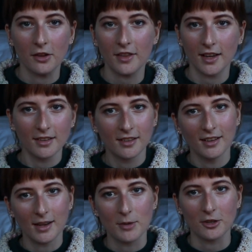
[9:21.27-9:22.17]
that,
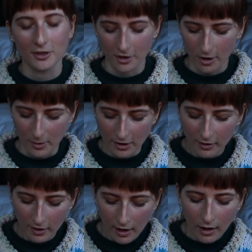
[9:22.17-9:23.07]
let me know in the comments.